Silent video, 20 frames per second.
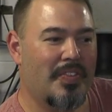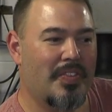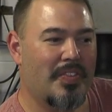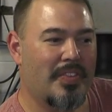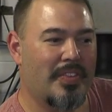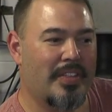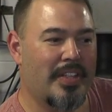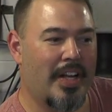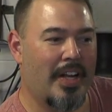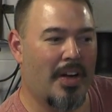
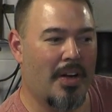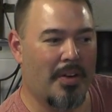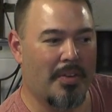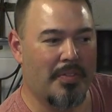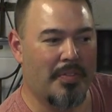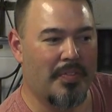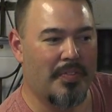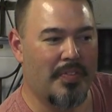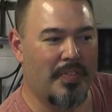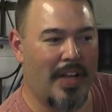they are
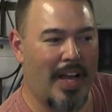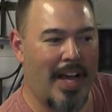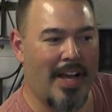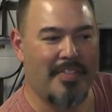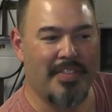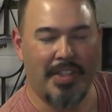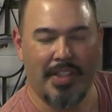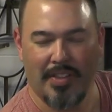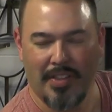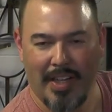
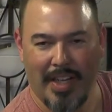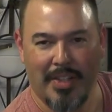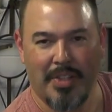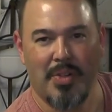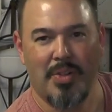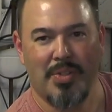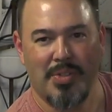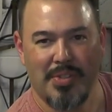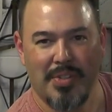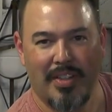avid
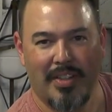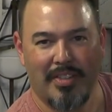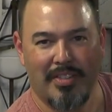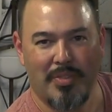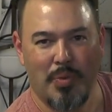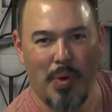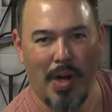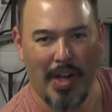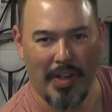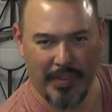collectors
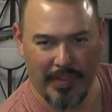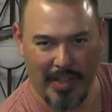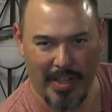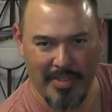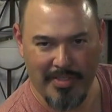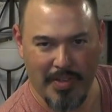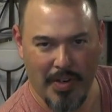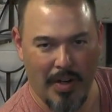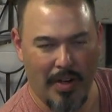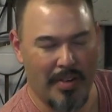of
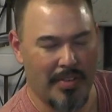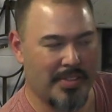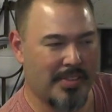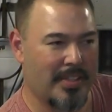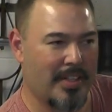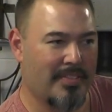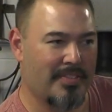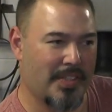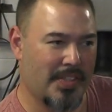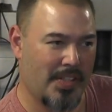wildlife art,
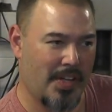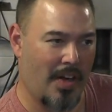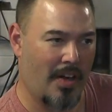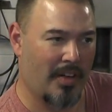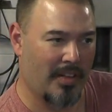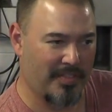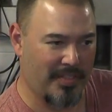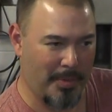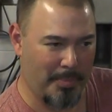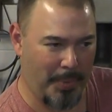
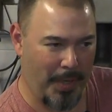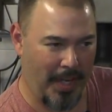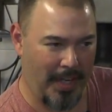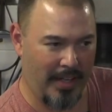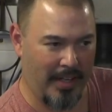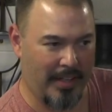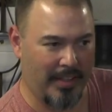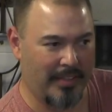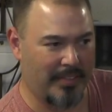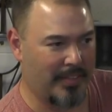photography,
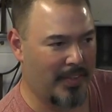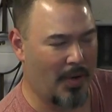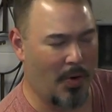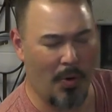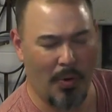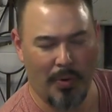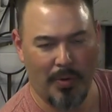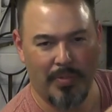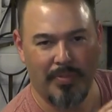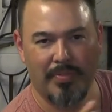painting. Their
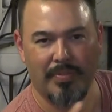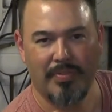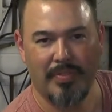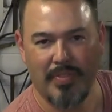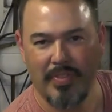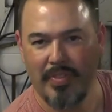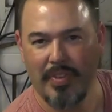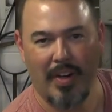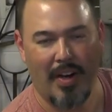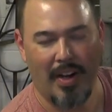
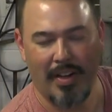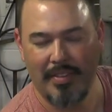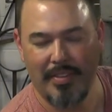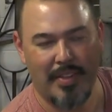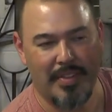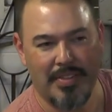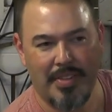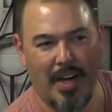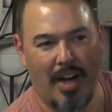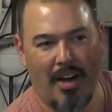
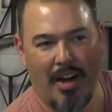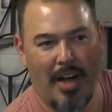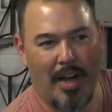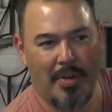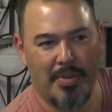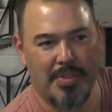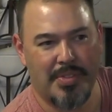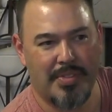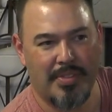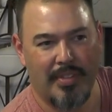entire
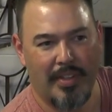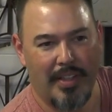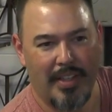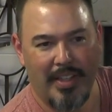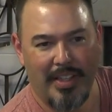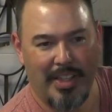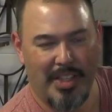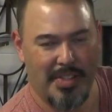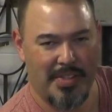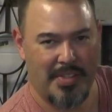house
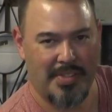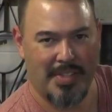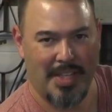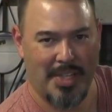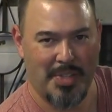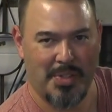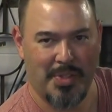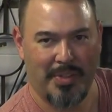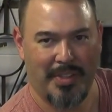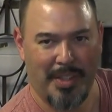is
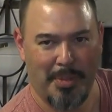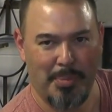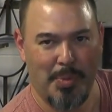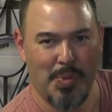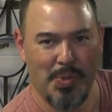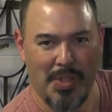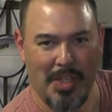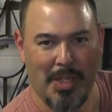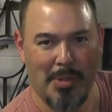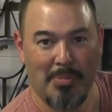essentially a
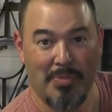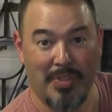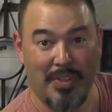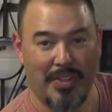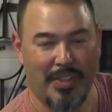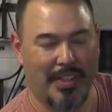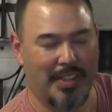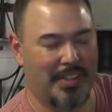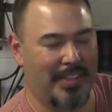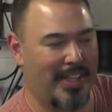museum for
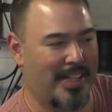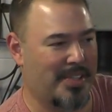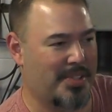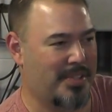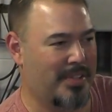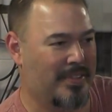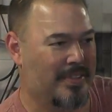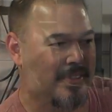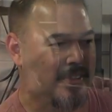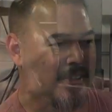their collection.